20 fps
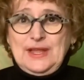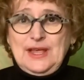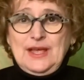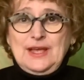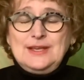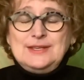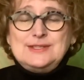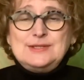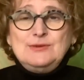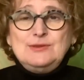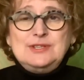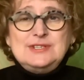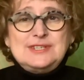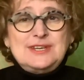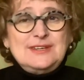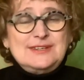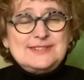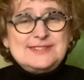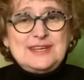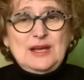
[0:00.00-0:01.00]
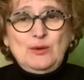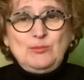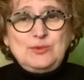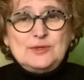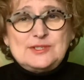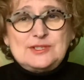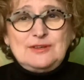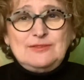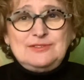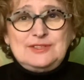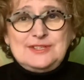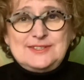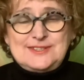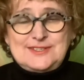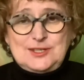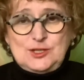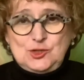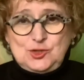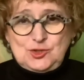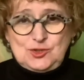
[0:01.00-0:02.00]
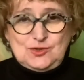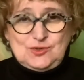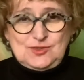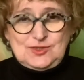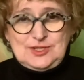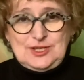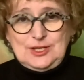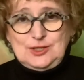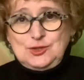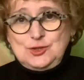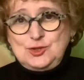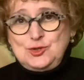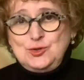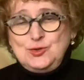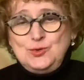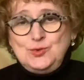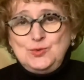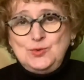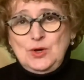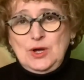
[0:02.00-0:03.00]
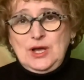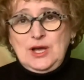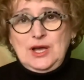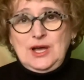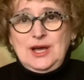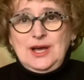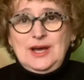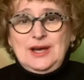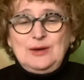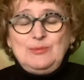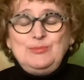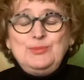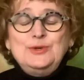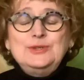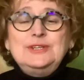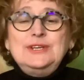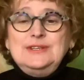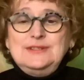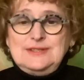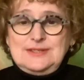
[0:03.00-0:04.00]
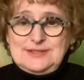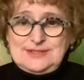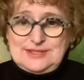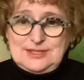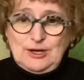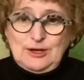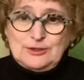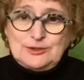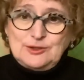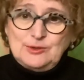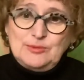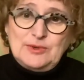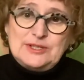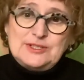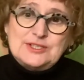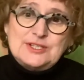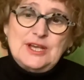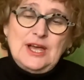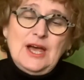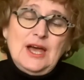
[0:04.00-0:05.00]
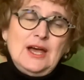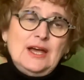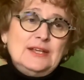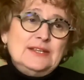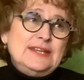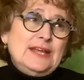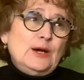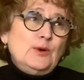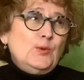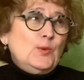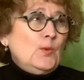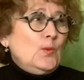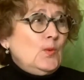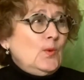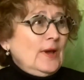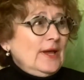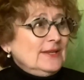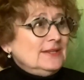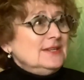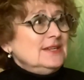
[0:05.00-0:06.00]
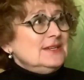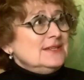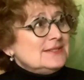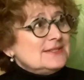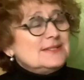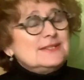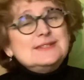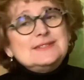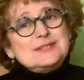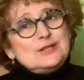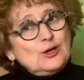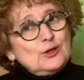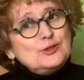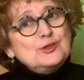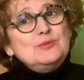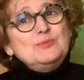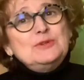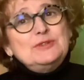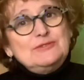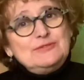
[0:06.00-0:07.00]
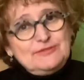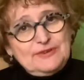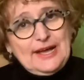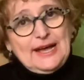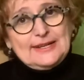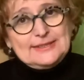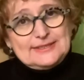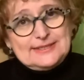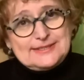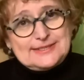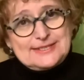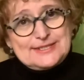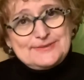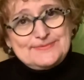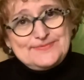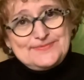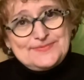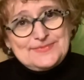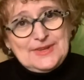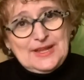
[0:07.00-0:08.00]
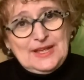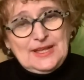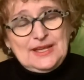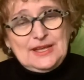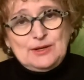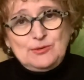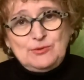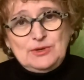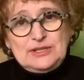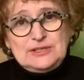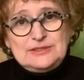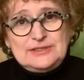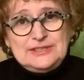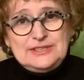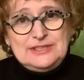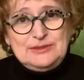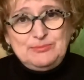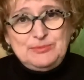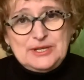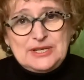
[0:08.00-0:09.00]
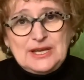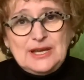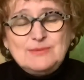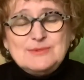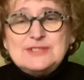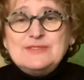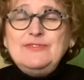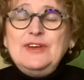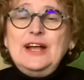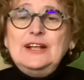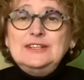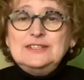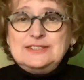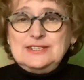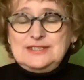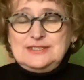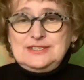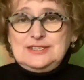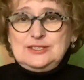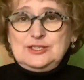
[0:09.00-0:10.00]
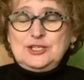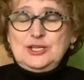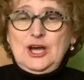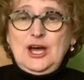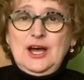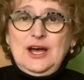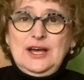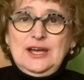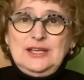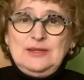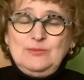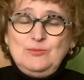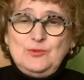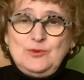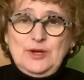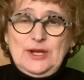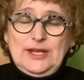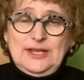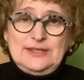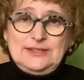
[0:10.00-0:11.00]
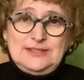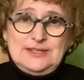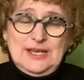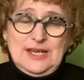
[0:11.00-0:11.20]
So these are examples of decisions that you put in this document. Now, when is this document valid? Well, it becomes valid at the time when